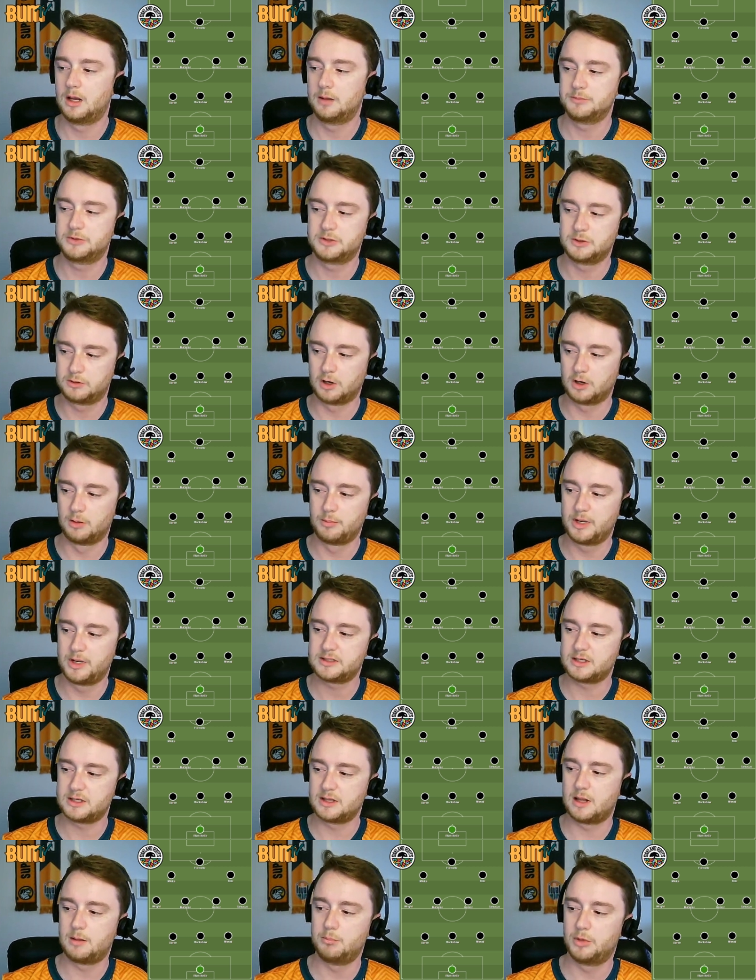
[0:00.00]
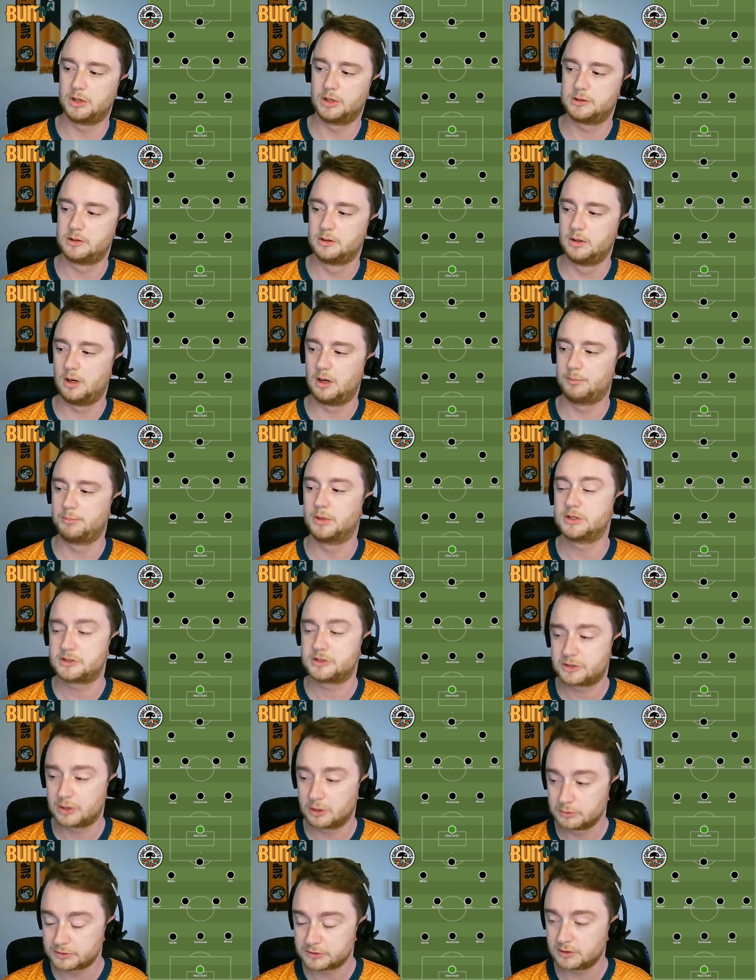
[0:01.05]
Um, so Gomez and then
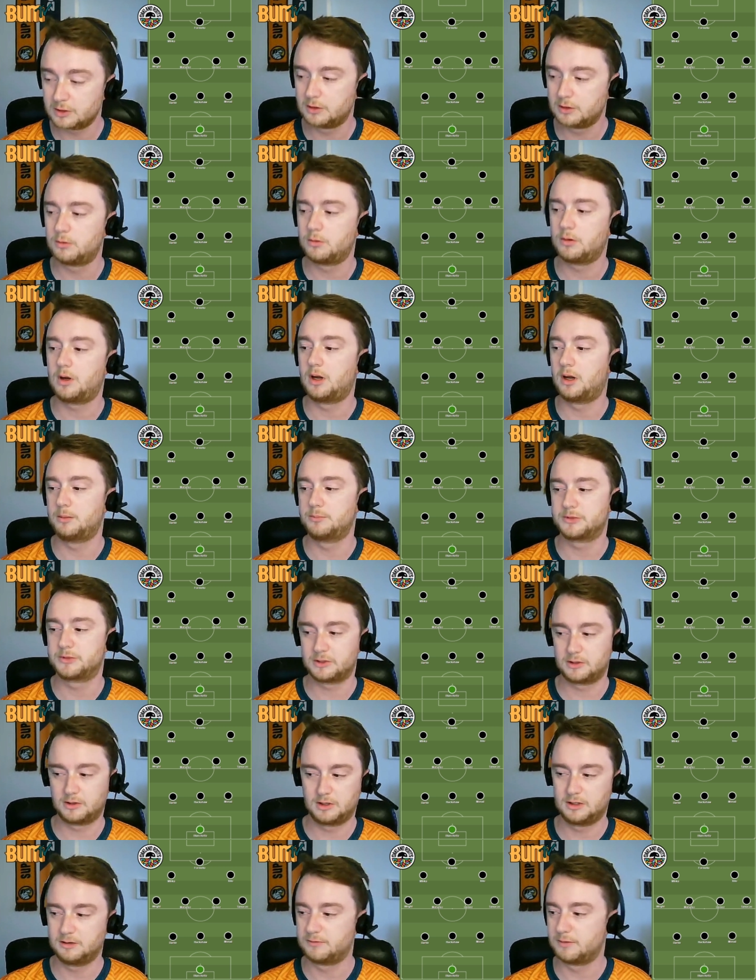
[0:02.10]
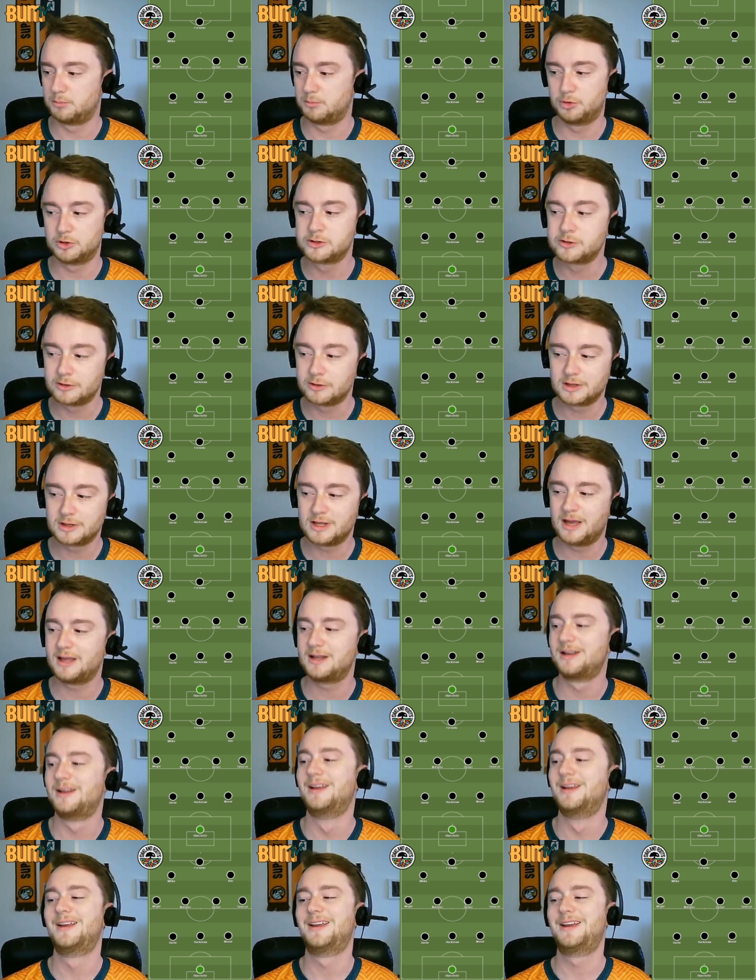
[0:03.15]
Matsoso, I'm sorry if I'm butchering
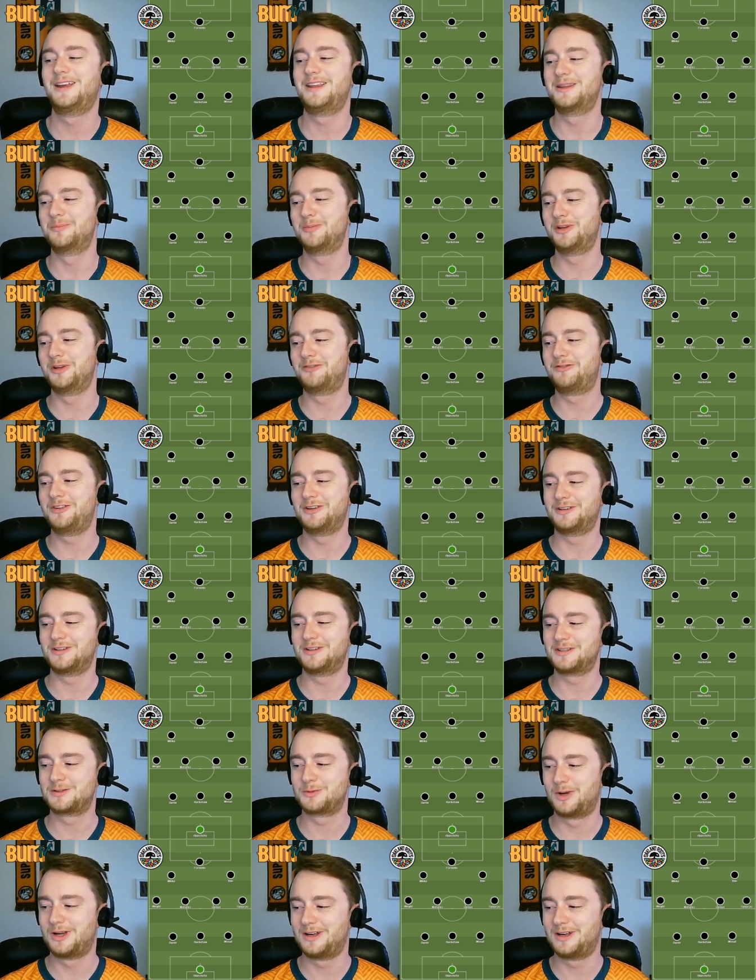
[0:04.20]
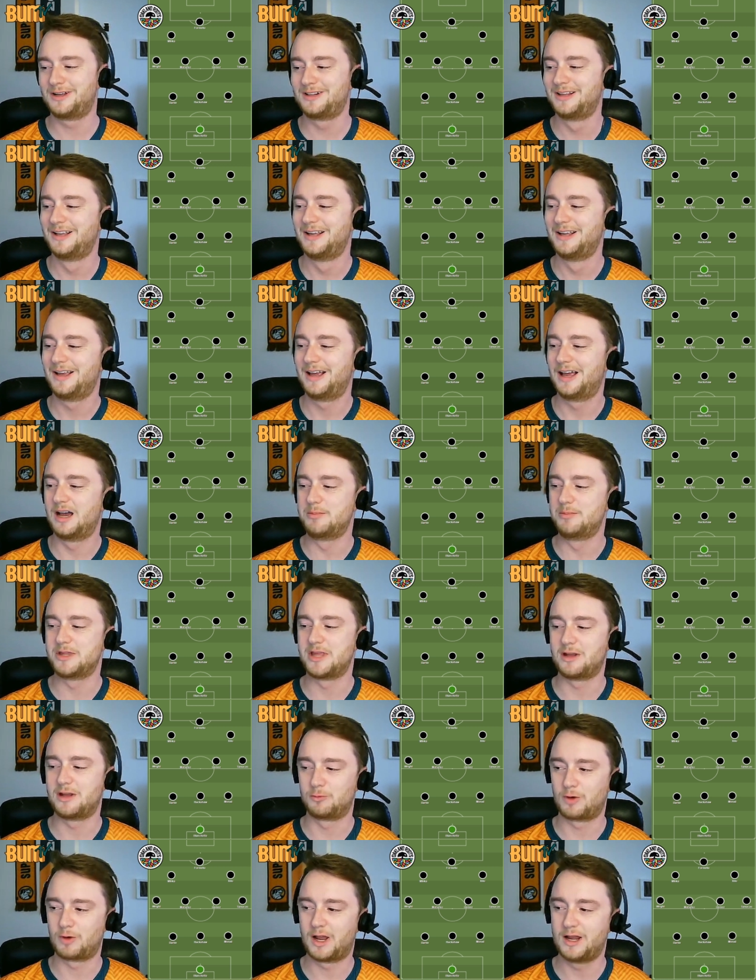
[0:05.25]
that, in the midfield as well, um, and
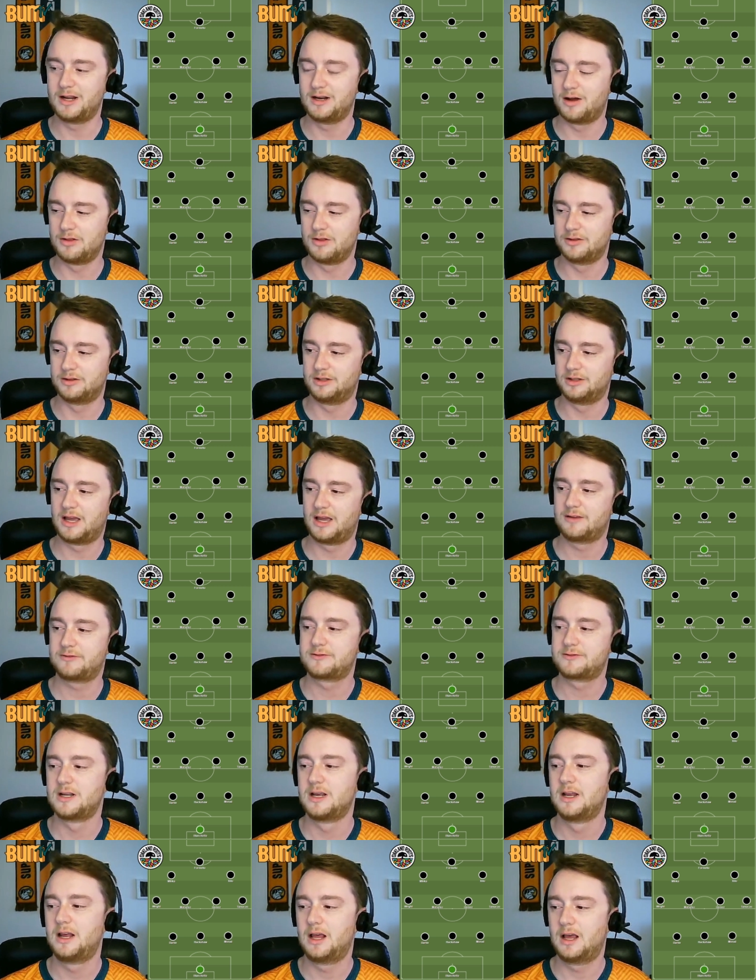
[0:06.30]
then right on the left.